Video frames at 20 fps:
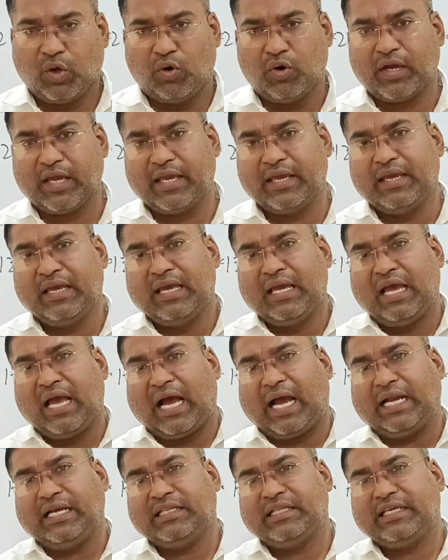Okay,
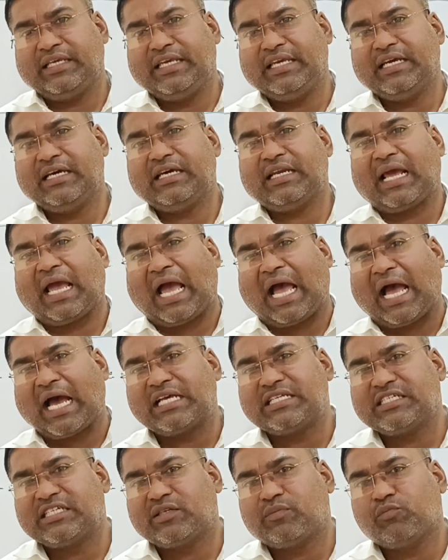and the year
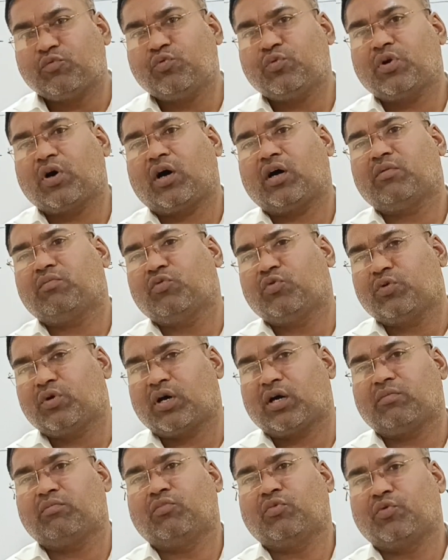as it moved
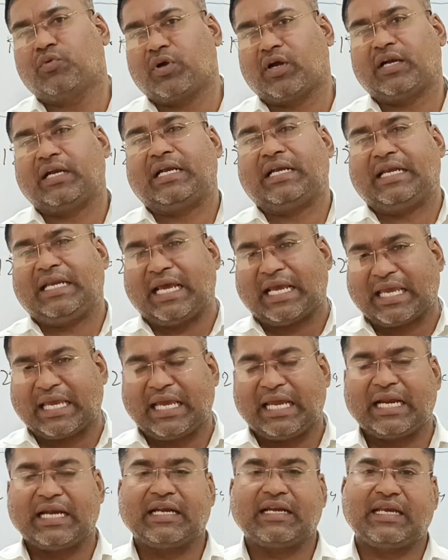on,
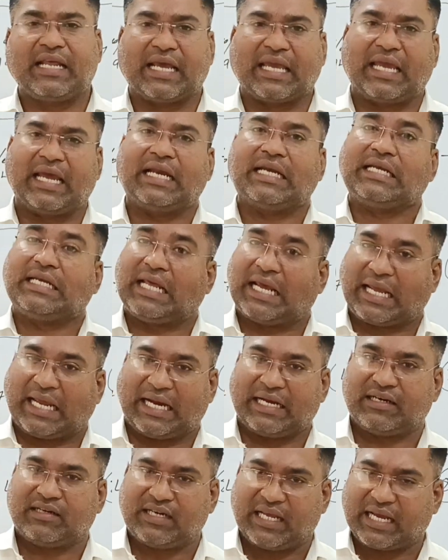decade.
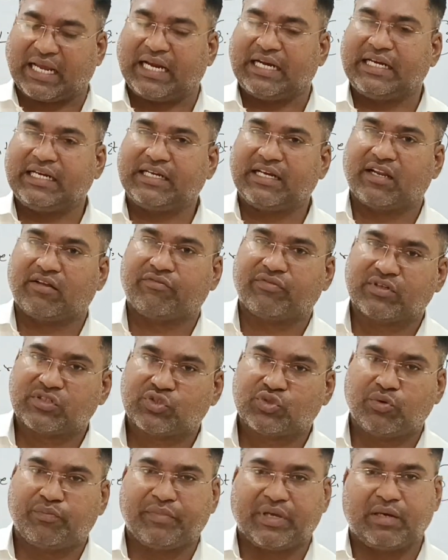It
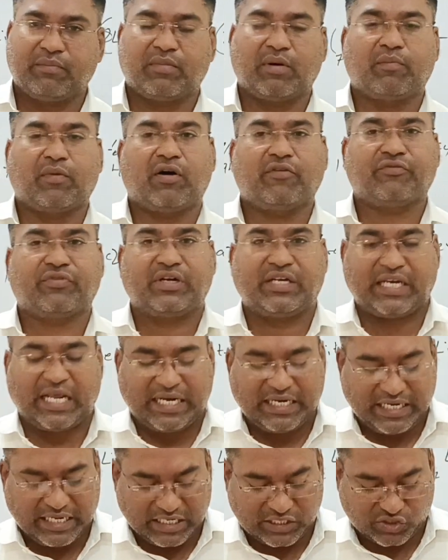refers to minimum of
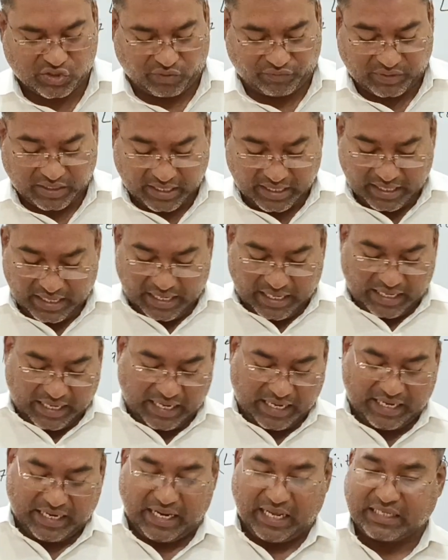10 years of the
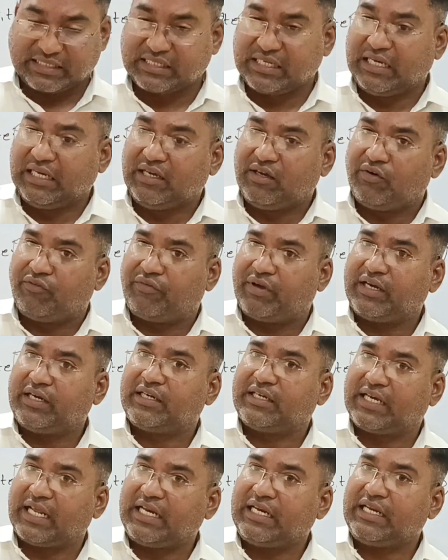areas.
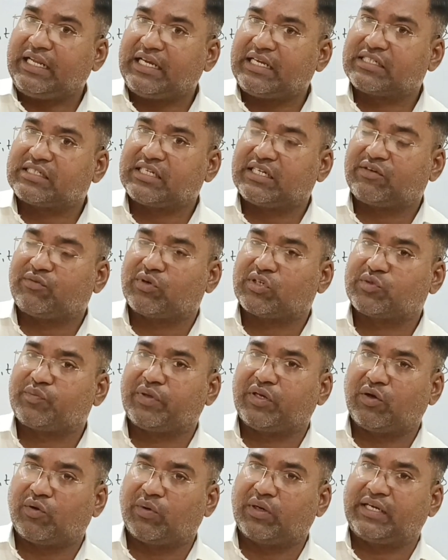When 10 years it was
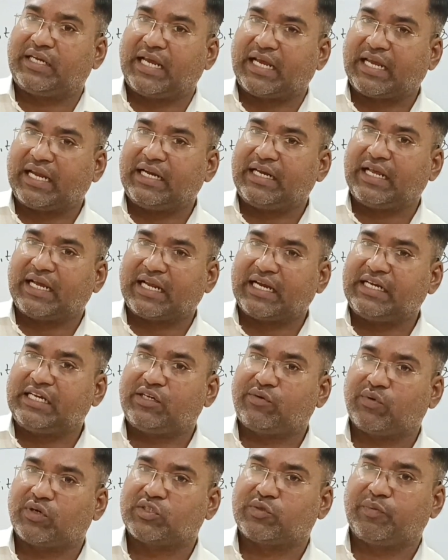been over, decade
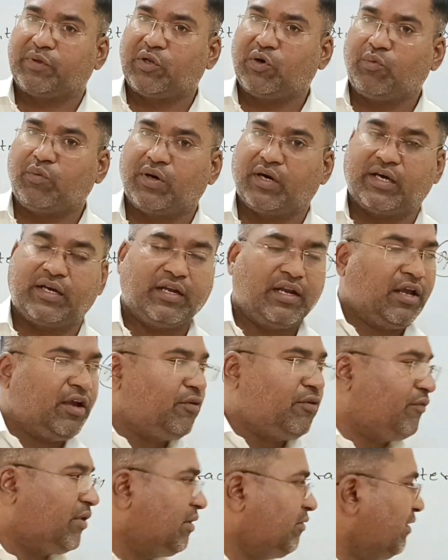it was been over.
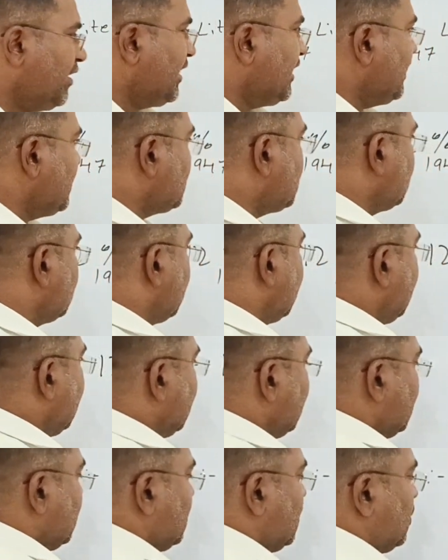When we reached to the
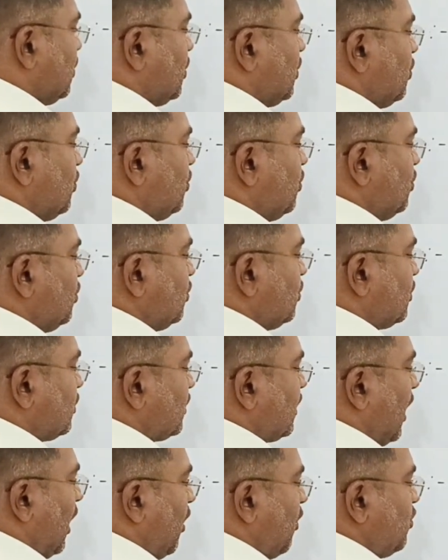year
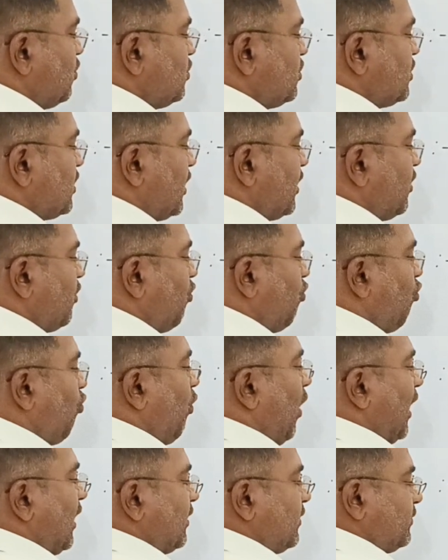
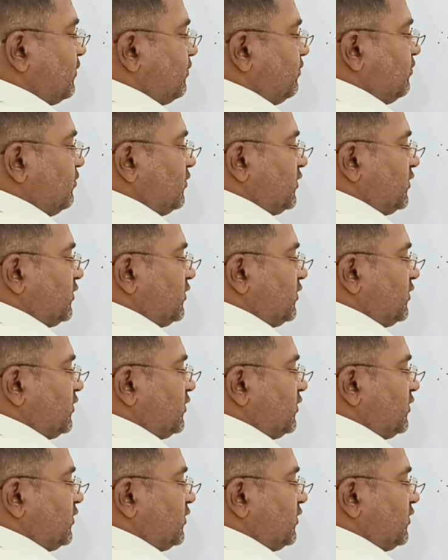2001,